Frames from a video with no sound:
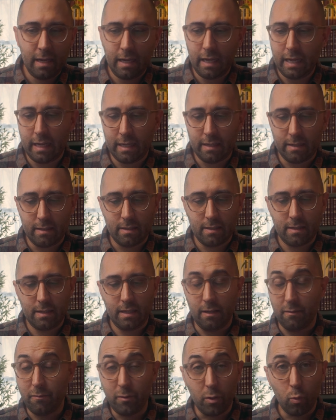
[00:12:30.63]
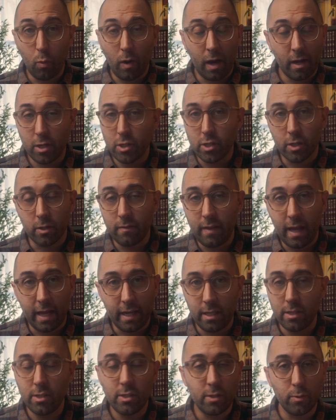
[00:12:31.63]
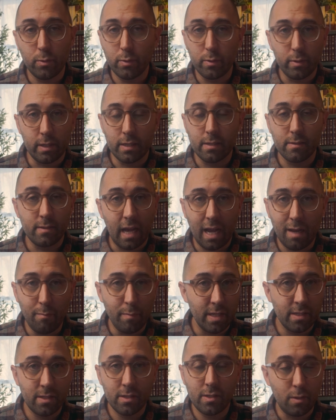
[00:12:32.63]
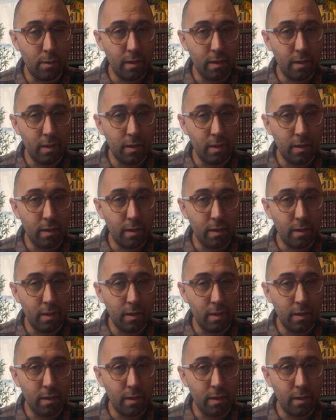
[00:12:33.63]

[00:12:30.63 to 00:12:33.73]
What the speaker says: And if you want to turn that into a side business,